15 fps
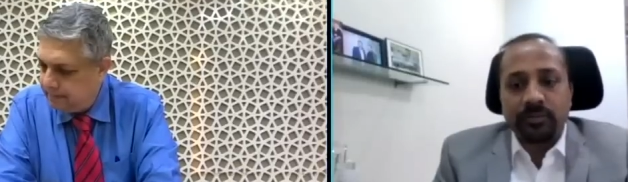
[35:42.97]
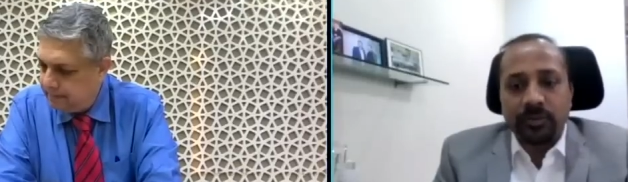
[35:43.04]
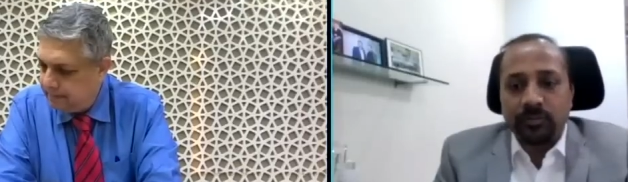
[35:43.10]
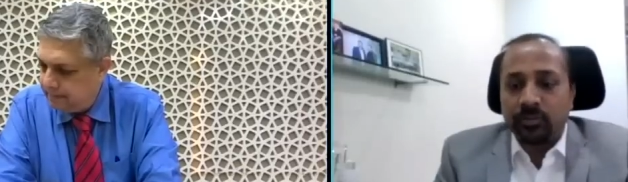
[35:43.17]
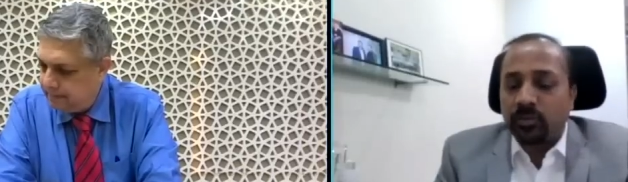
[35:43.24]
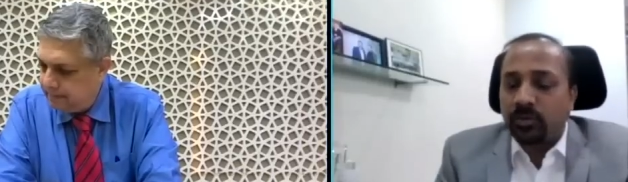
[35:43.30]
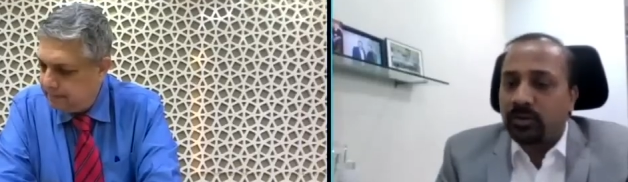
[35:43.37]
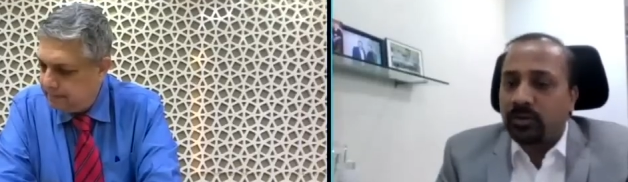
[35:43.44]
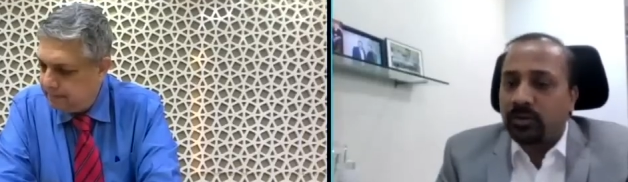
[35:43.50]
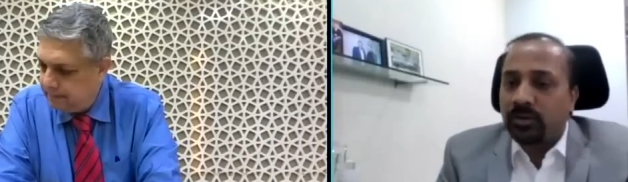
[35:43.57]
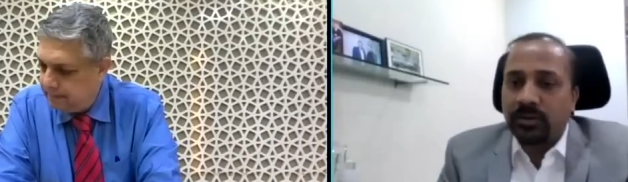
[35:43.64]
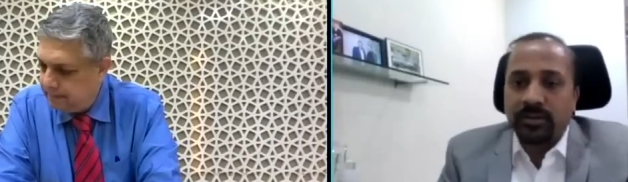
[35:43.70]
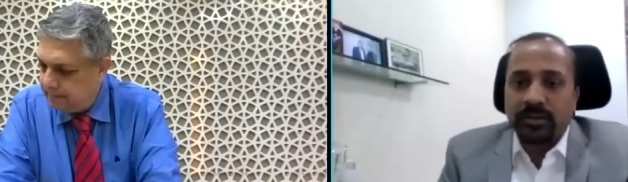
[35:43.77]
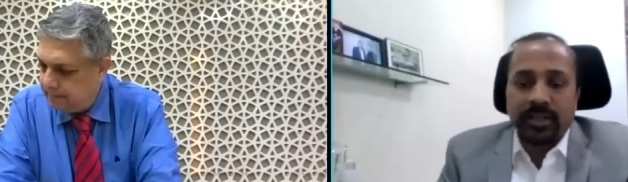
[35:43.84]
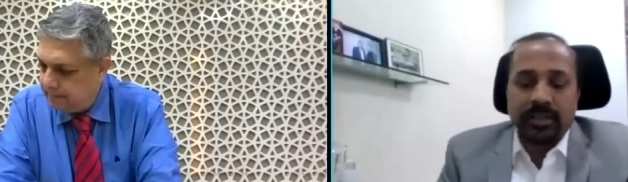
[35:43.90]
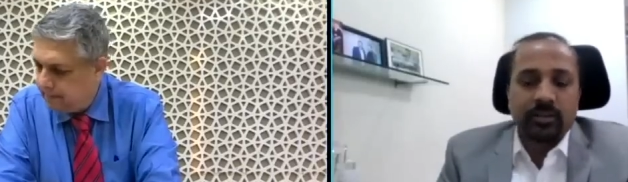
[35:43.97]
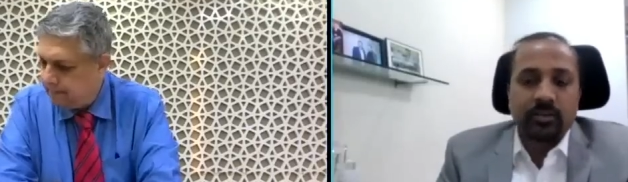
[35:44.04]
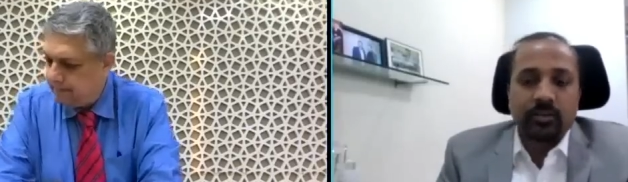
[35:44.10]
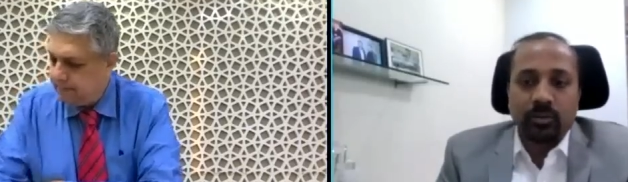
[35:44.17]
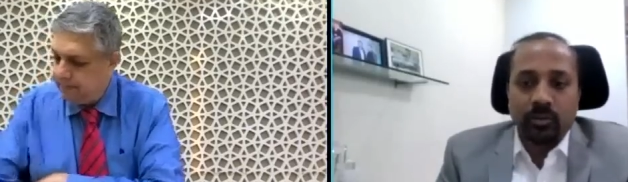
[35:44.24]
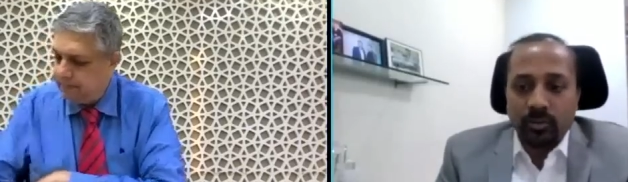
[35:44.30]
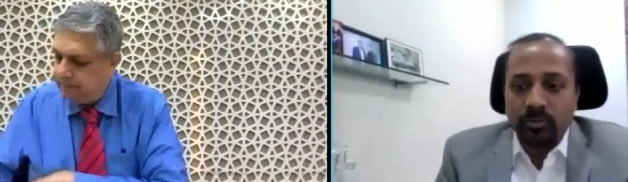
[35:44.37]
Speaker 1: we would like
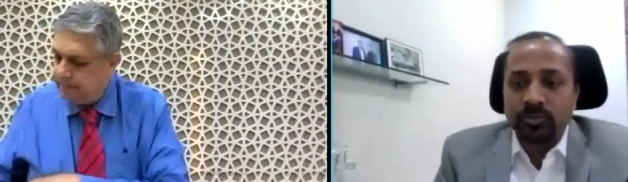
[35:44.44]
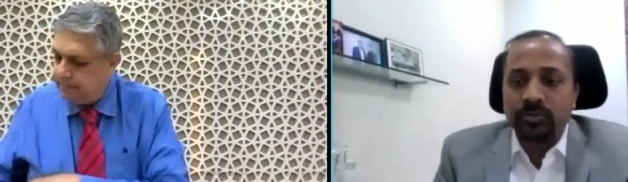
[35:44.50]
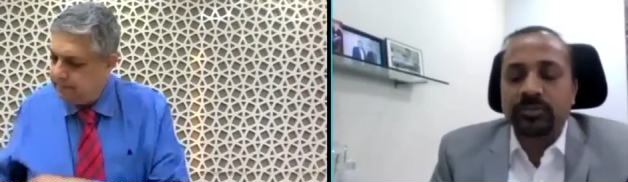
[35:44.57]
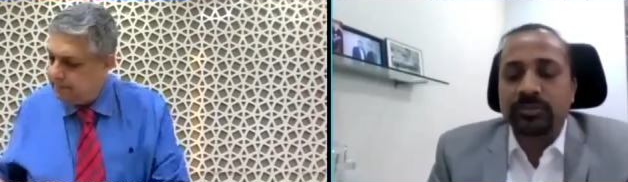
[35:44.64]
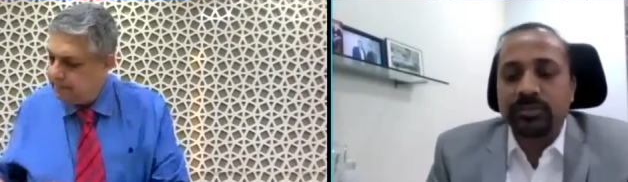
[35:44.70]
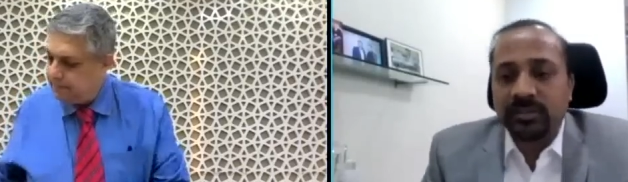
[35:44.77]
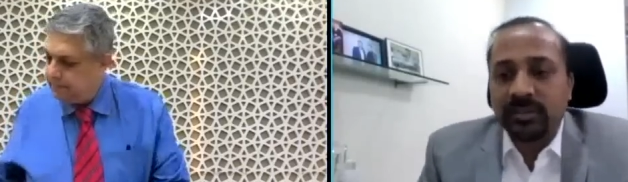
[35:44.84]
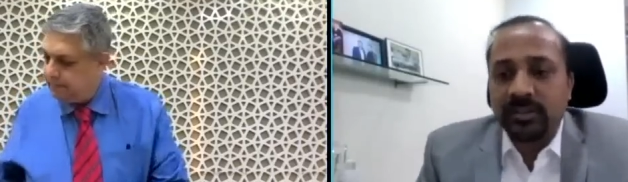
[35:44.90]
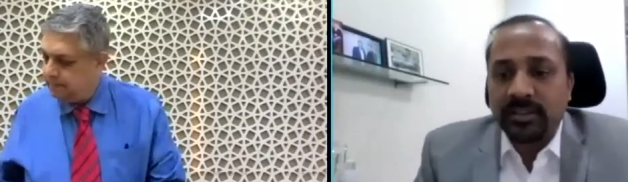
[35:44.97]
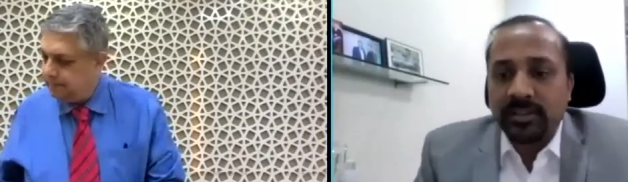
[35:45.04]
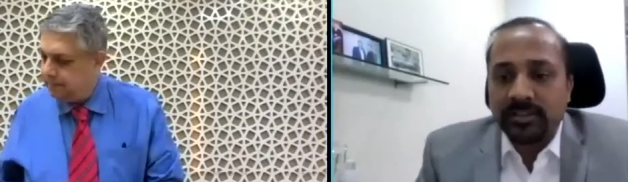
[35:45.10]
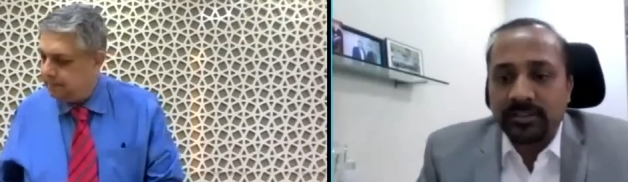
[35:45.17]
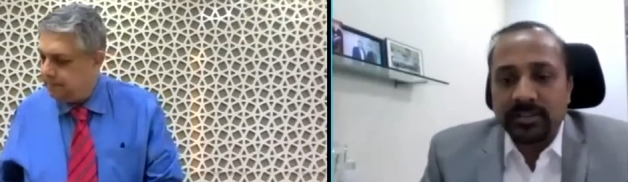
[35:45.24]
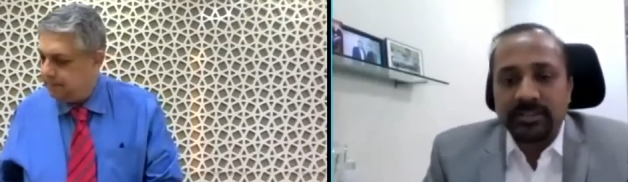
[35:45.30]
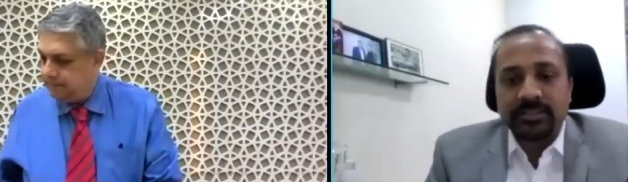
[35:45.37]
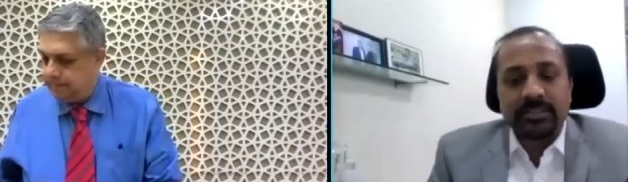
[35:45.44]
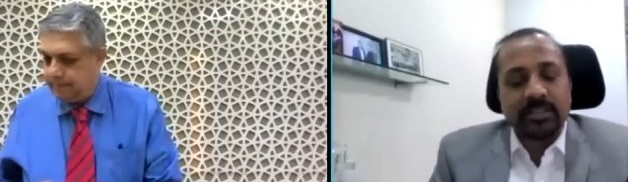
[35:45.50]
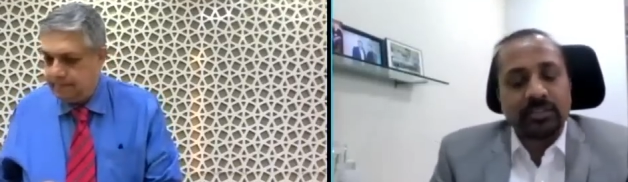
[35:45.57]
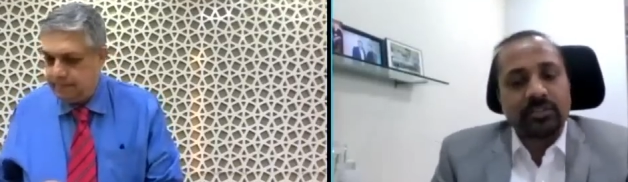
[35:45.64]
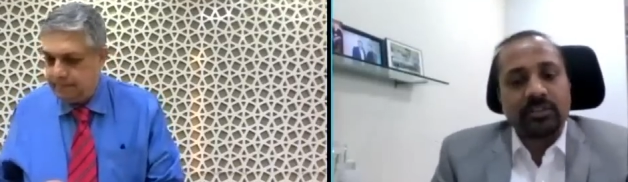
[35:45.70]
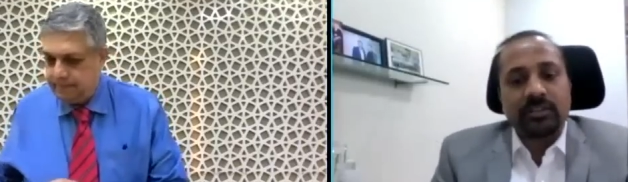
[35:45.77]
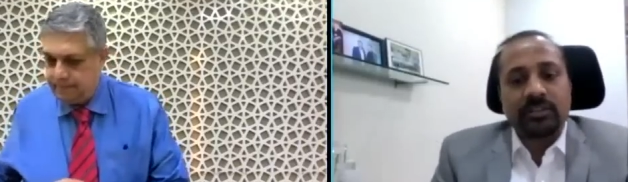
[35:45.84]
to close this
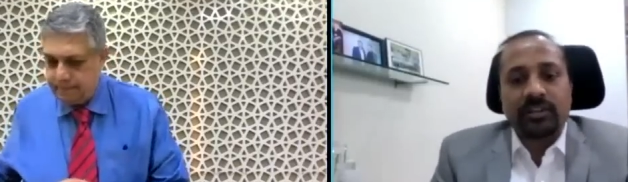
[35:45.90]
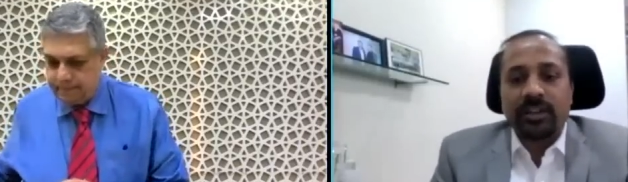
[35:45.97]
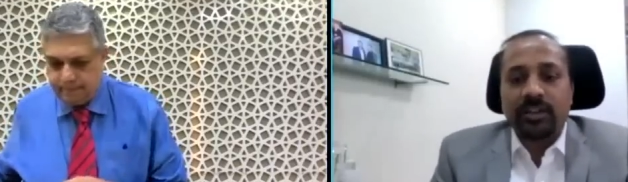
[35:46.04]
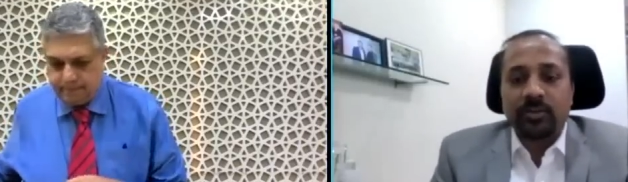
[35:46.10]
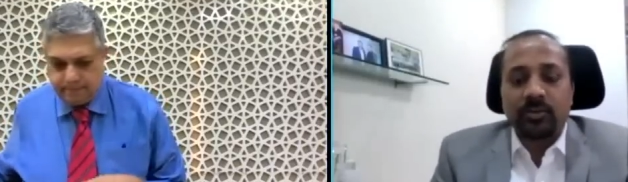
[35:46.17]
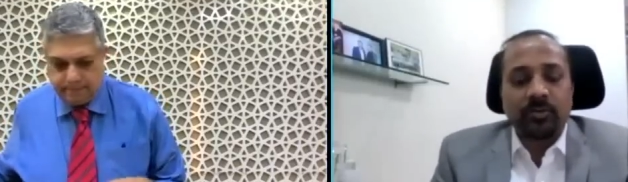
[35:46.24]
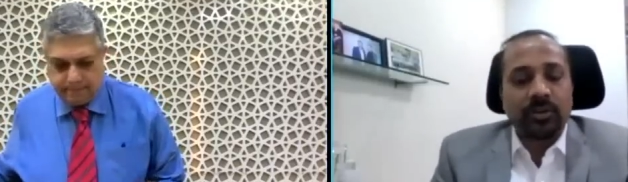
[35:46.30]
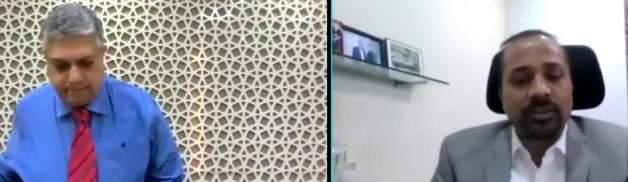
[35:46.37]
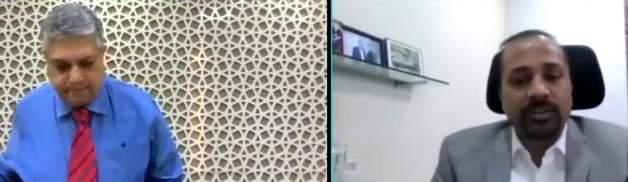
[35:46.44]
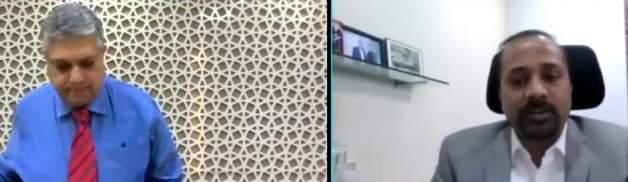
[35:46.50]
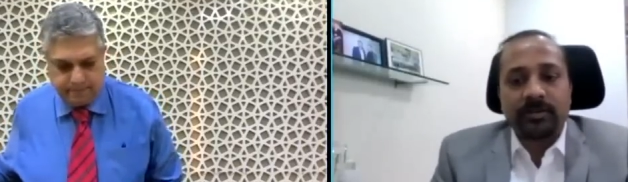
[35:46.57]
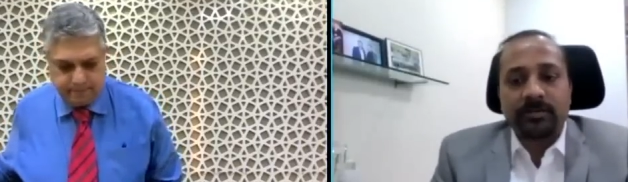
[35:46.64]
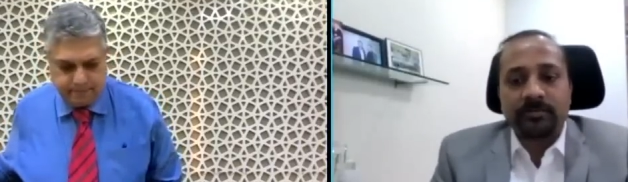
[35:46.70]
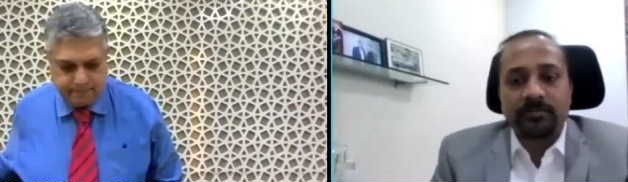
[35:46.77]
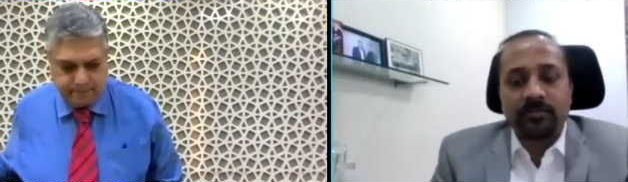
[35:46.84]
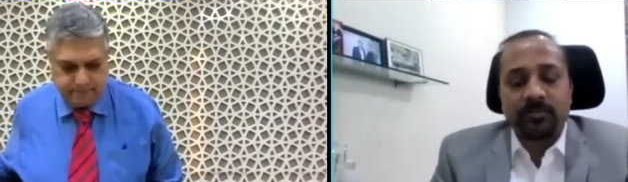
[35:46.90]
session right over here.